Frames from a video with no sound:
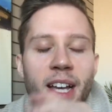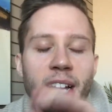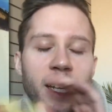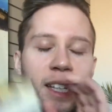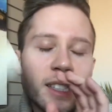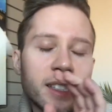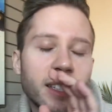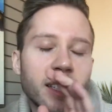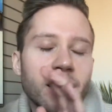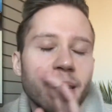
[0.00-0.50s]

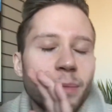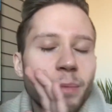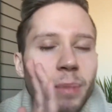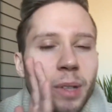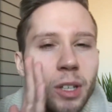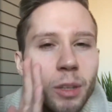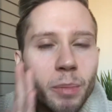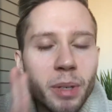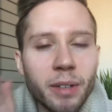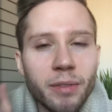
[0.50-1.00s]
it's a
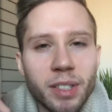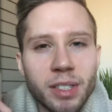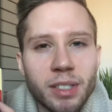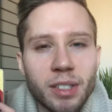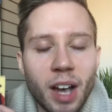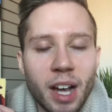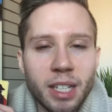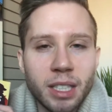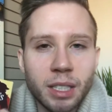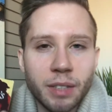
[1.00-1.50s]
little bit of a
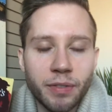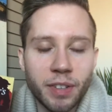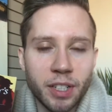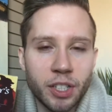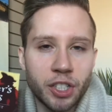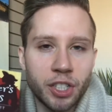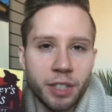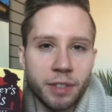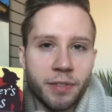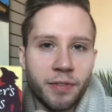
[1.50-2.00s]
science
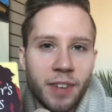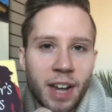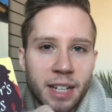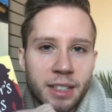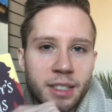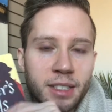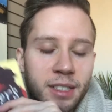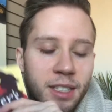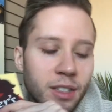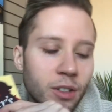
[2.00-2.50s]
fiction
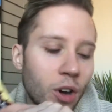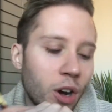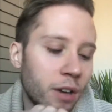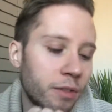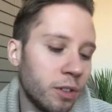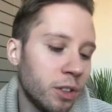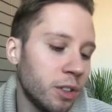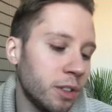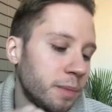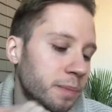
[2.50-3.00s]
fantasy
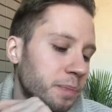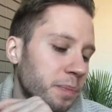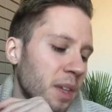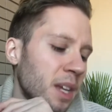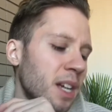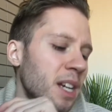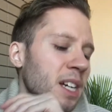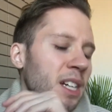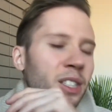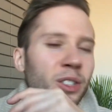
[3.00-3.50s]
novel.
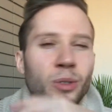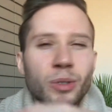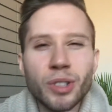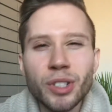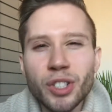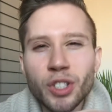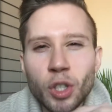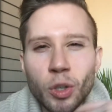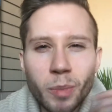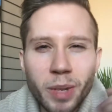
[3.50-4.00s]
So
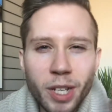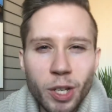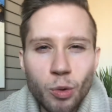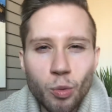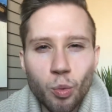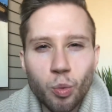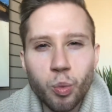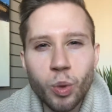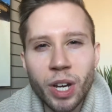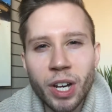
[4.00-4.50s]
there's so many
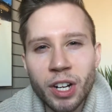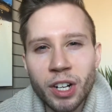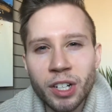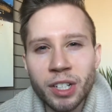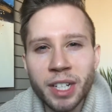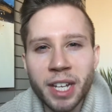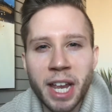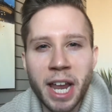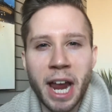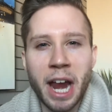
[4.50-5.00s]

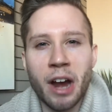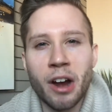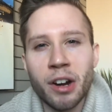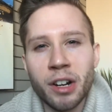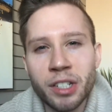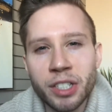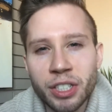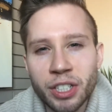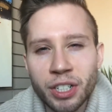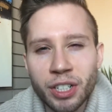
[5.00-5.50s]
weird
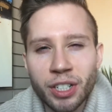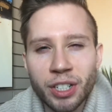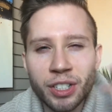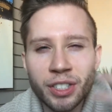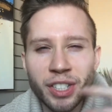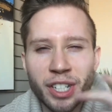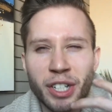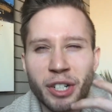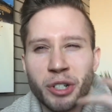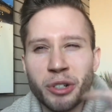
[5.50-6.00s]

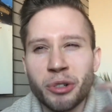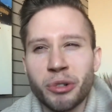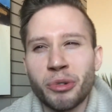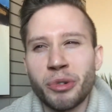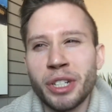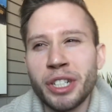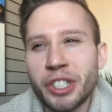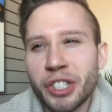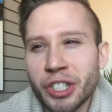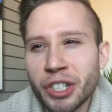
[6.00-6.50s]
characters and
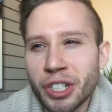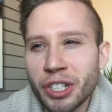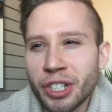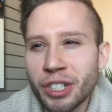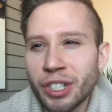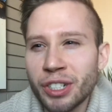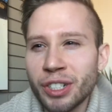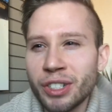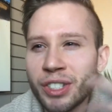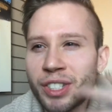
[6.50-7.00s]

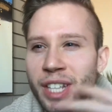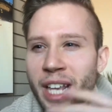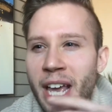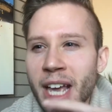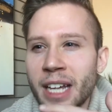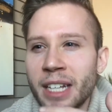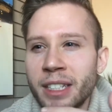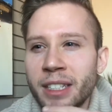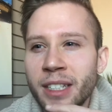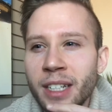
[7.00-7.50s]
creatures
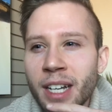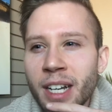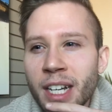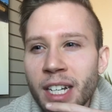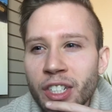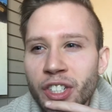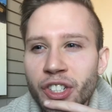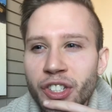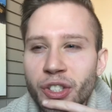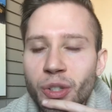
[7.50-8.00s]
and
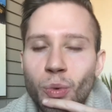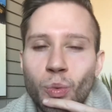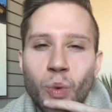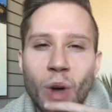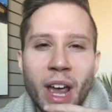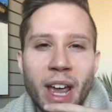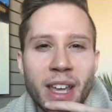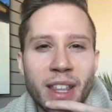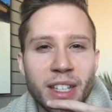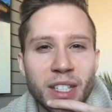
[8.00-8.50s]
just the
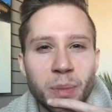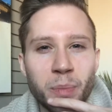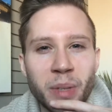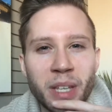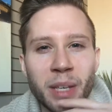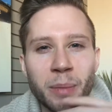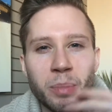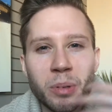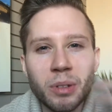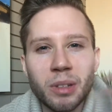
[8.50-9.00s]
way these
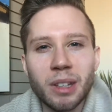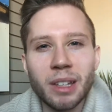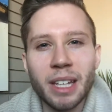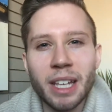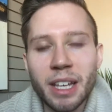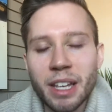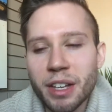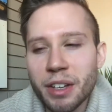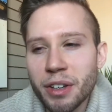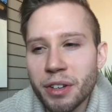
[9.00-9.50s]
people
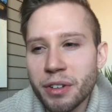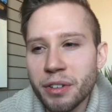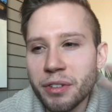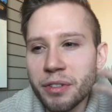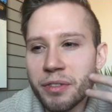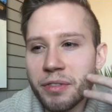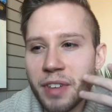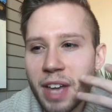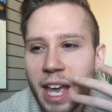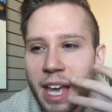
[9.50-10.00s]

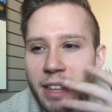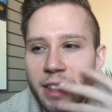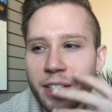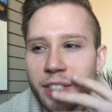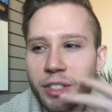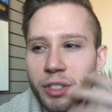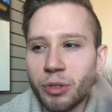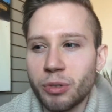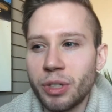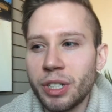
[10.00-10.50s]
live and
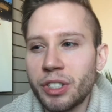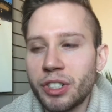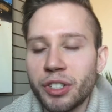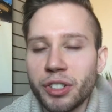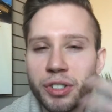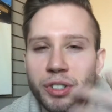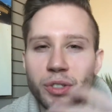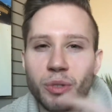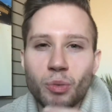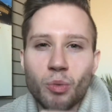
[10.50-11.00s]
these
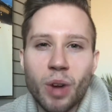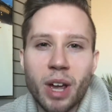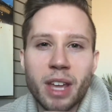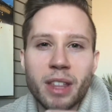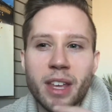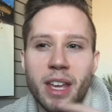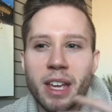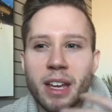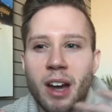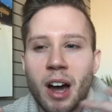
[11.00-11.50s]
creatures, the way
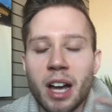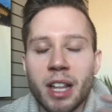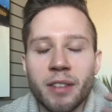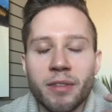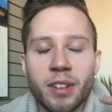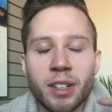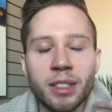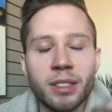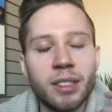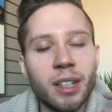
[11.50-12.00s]
they kind
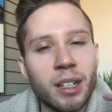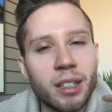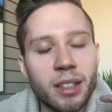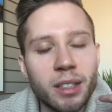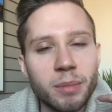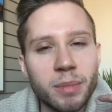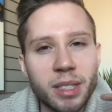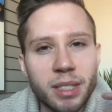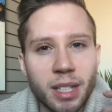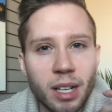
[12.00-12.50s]
of conduct
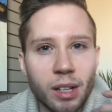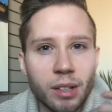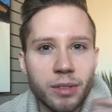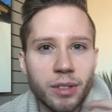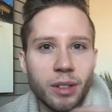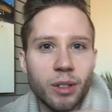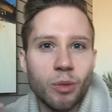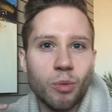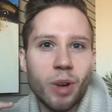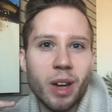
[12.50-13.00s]
themselves
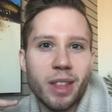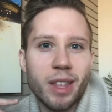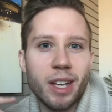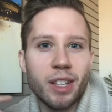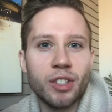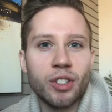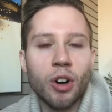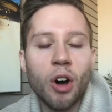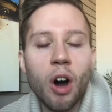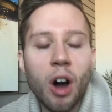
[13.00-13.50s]
and the way they
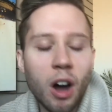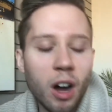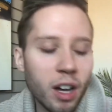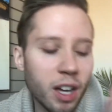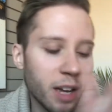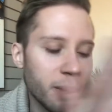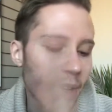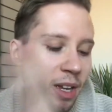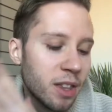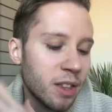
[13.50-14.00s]

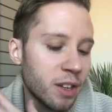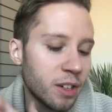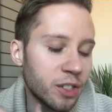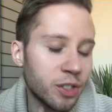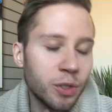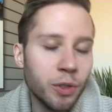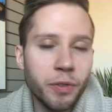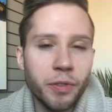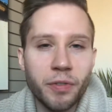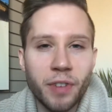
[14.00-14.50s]
talk. I mean, they're
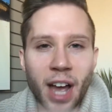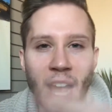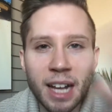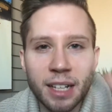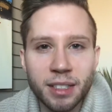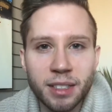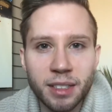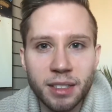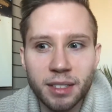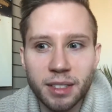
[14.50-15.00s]
so
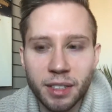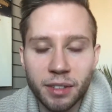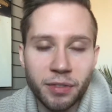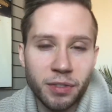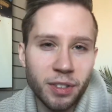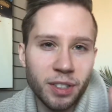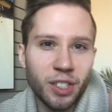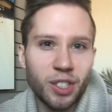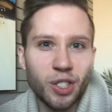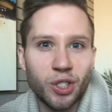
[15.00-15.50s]
vast and
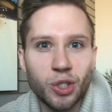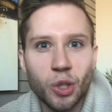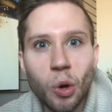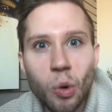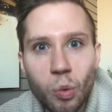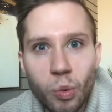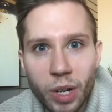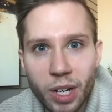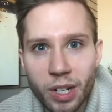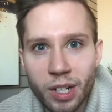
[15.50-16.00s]
different,
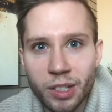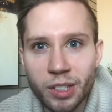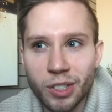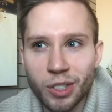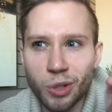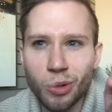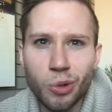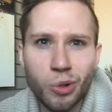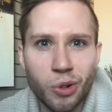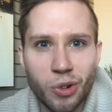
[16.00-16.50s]
so weird,
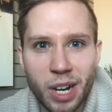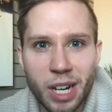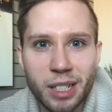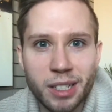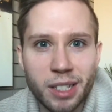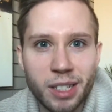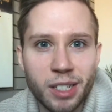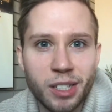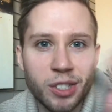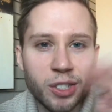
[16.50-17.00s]
so
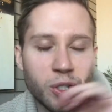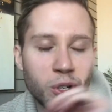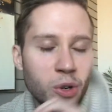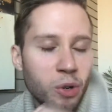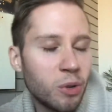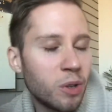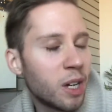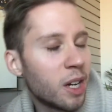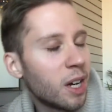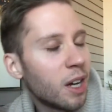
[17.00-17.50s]
crazy,
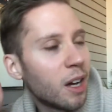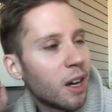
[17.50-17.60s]
so